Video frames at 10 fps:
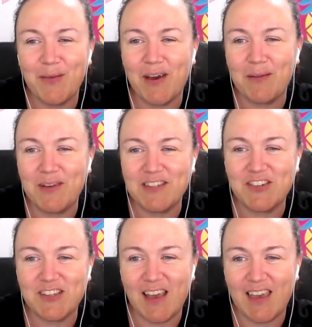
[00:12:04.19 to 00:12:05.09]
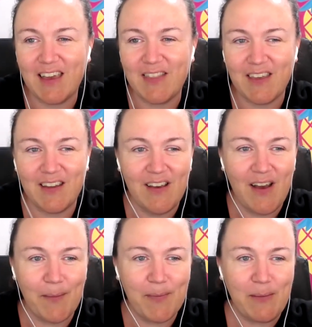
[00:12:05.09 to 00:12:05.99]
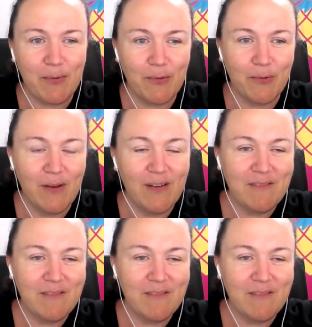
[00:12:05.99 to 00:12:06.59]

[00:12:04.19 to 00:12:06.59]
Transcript: amount of messages that I get that are people